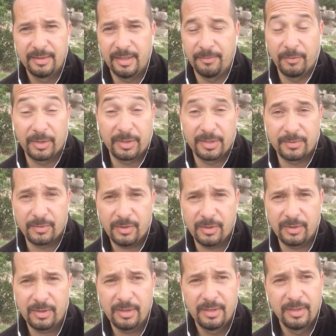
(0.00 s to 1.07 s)
and what is
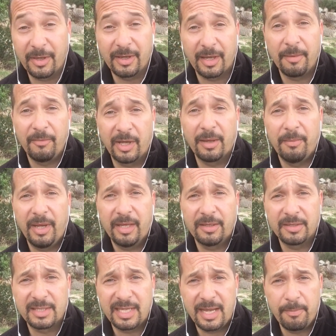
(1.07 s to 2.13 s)
wrong, we can make
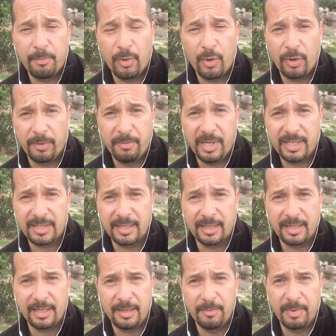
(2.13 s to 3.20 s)
the same point
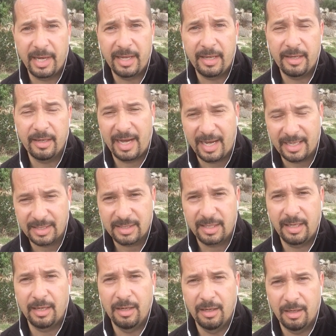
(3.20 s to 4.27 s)
basically by
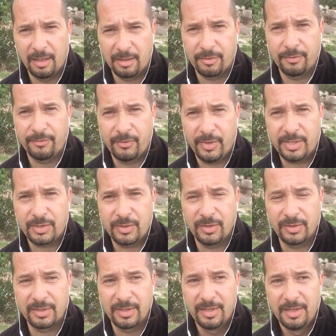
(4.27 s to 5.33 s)
asking a lot of
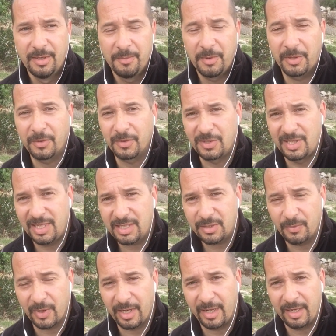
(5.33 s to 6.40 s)
questions, because
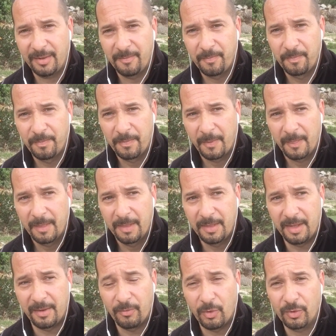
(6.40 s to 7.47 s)
this way
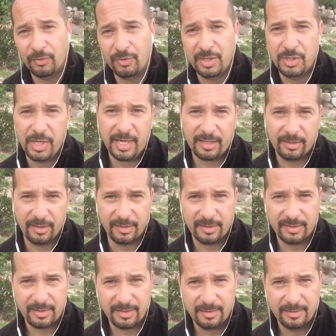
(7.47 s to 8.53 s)
they won't reject
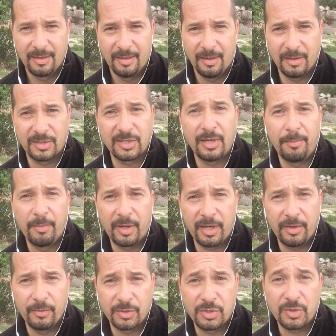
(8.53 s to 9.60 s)
us as somebody
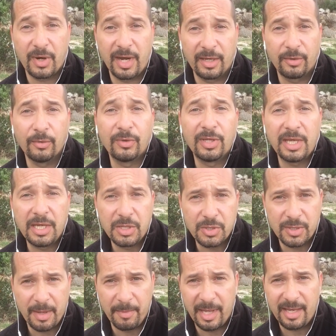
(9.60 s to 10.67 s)
who's trying to teach
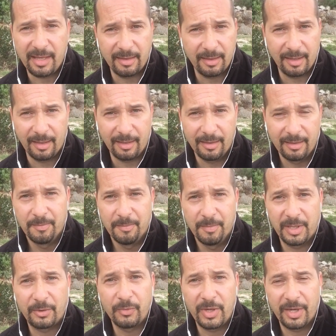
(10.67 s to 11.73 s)
them anything,
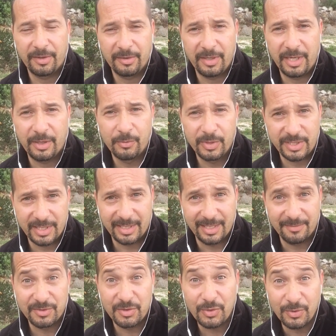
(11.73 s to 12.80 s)
but we are the
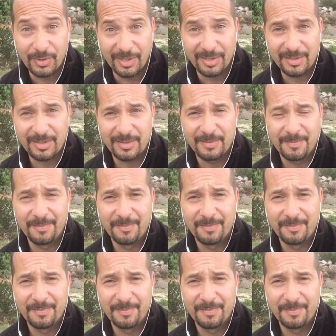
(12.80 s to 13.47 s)
inquisitive students.